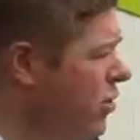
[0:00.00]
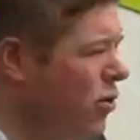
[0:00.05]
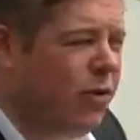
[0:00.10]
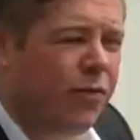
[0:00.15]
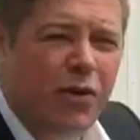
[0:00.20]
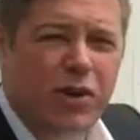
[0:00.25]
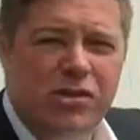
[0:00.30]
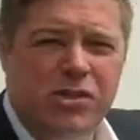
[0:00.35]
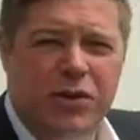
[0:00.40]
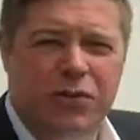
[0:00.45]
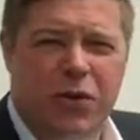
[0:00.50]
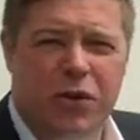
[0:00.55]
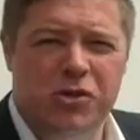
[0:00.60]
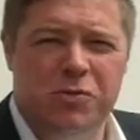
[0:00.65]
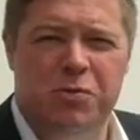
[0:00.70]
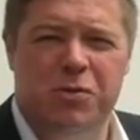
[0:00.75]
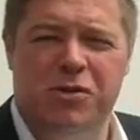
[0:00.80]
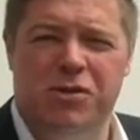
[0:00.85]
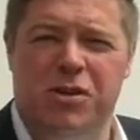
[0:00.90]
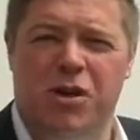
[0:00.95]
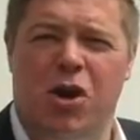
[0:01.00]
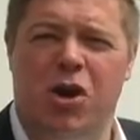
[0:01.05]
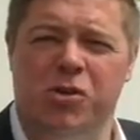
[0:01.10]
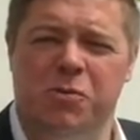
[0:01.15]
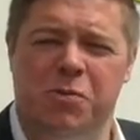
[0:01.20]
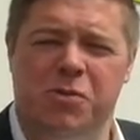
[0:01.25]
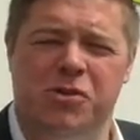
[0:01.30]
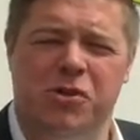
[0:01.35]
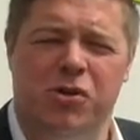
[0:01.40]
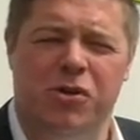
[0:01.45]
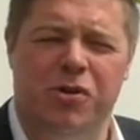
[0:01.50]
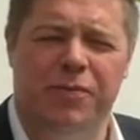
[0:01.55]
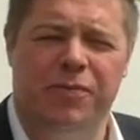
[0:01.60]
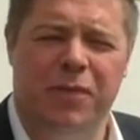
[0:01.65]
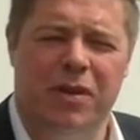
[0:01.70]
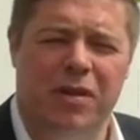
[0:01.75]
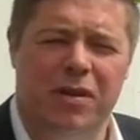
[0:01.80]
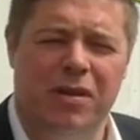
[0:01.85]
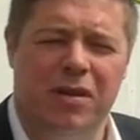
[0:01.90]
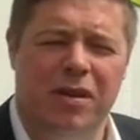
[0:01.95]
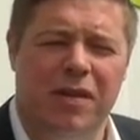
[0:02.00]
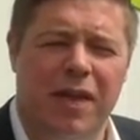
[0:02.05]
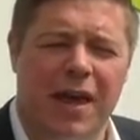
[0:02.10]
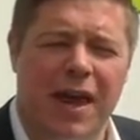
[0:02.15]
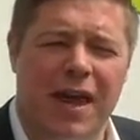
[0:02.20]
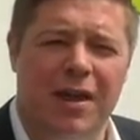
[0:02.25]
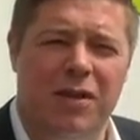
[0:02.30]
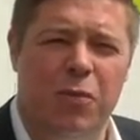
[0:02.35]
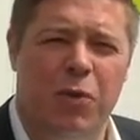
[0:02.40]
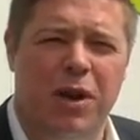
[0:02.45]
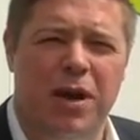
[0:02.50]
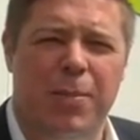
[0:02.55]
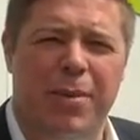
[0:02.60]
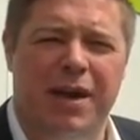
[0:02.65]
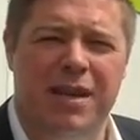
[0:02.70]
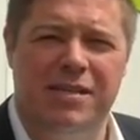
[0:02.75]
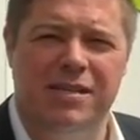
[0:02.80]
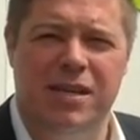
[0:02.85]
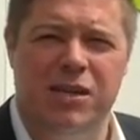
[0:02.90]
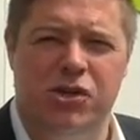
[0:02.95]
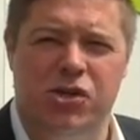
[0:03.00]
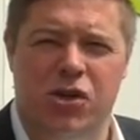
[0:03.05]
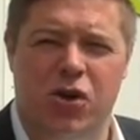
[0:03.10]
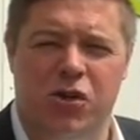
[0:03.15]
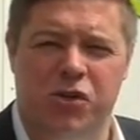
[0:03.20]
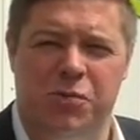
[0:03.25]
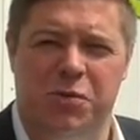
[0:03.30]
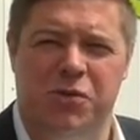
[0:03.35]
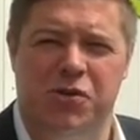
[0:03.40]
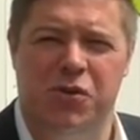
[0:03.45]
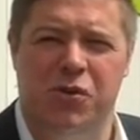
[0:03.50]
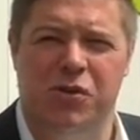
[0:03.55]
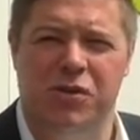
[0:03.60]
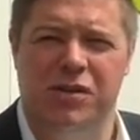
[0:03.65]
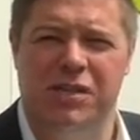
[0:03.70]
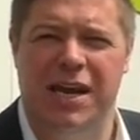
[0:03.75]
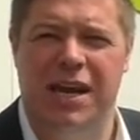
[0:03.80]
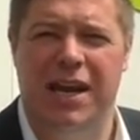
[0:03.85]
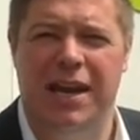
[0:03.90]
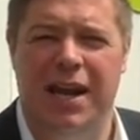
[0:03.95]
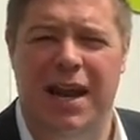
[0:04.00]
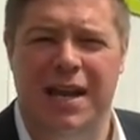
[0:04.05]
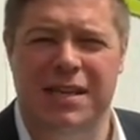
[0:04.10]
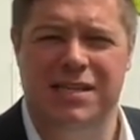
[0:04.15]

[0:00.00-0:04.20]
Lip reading: University Hospital, they're one of the biggest teaching hospitals in